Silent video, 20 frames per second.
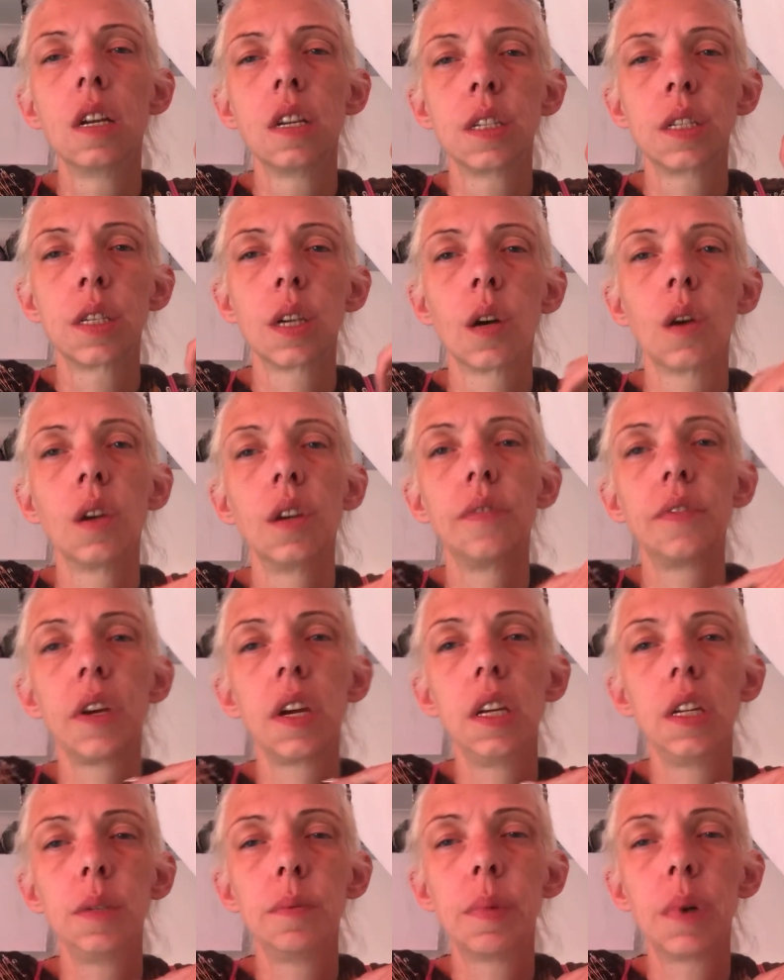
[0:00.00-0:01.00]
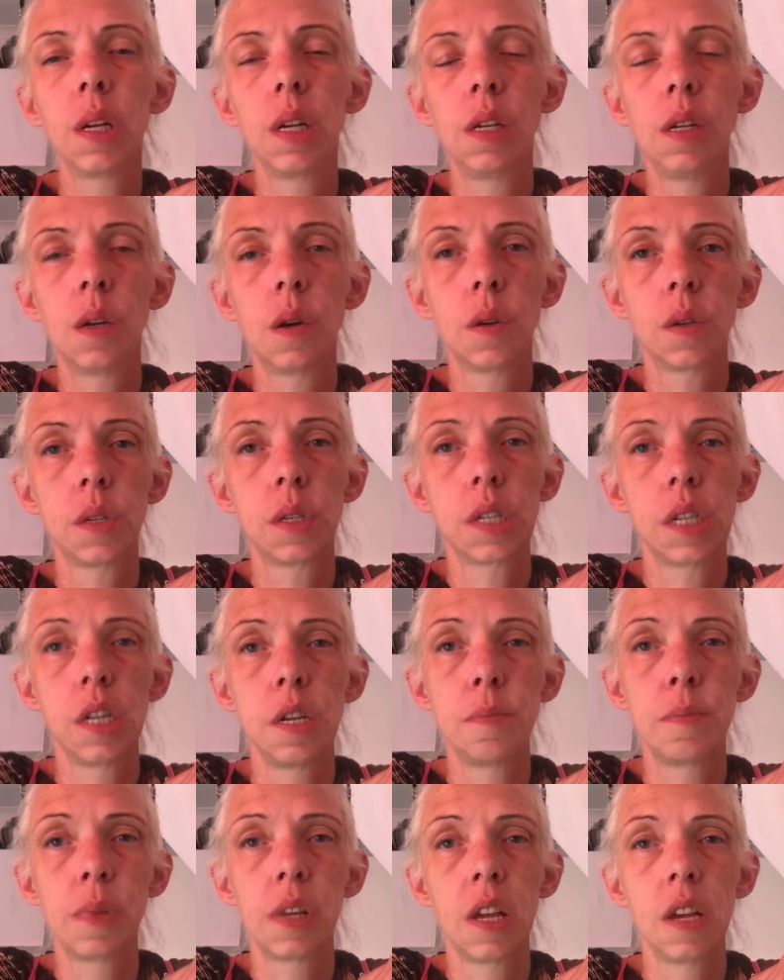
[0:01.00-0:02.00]
So if anybody knows
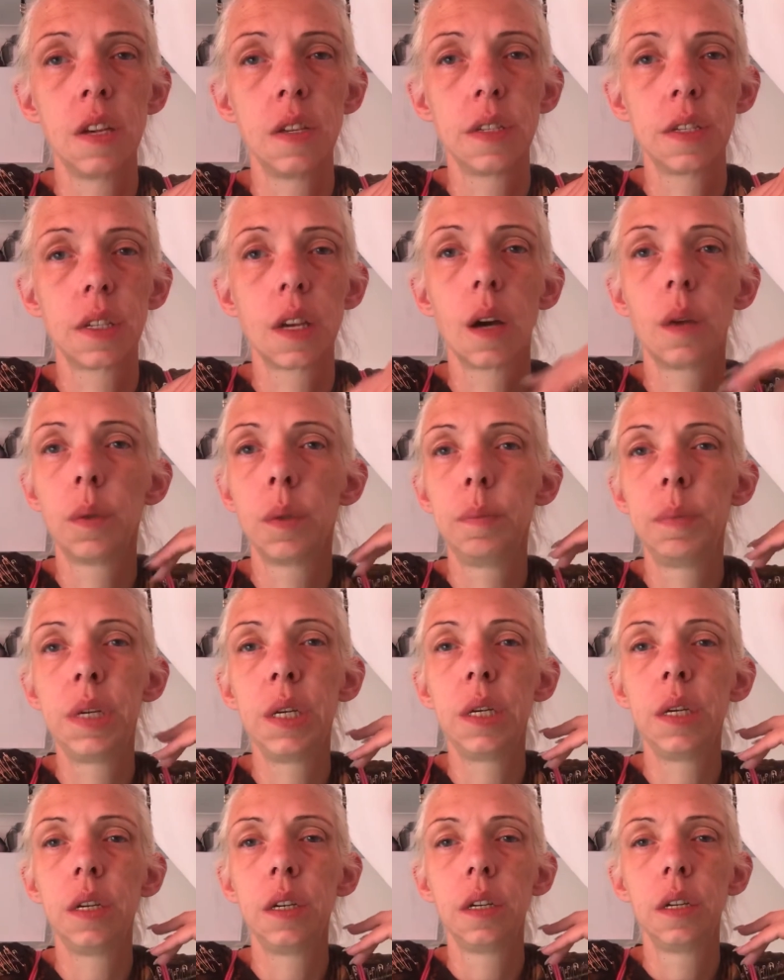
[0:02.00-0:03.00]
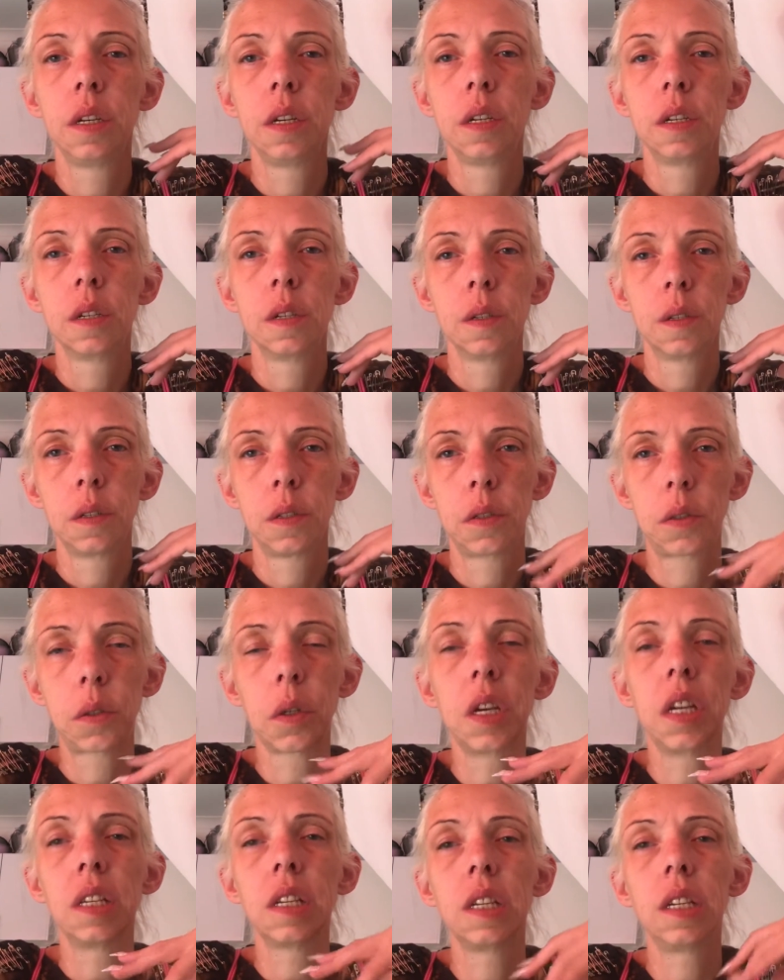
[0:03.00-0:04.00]
any place, I would be
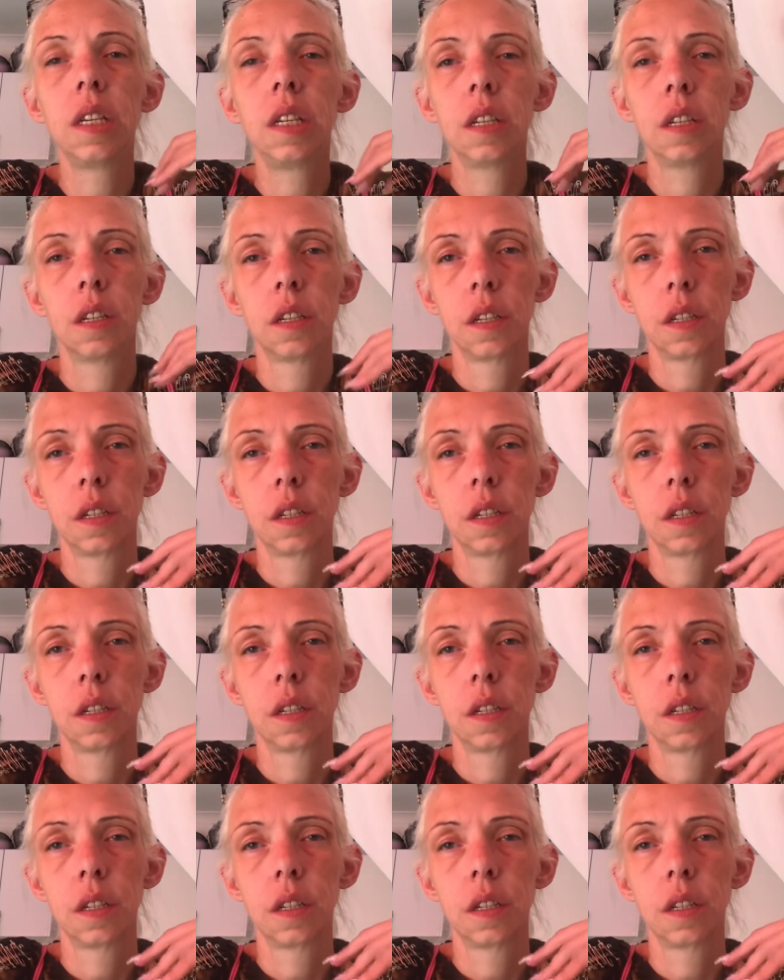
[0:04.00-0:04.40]
greatly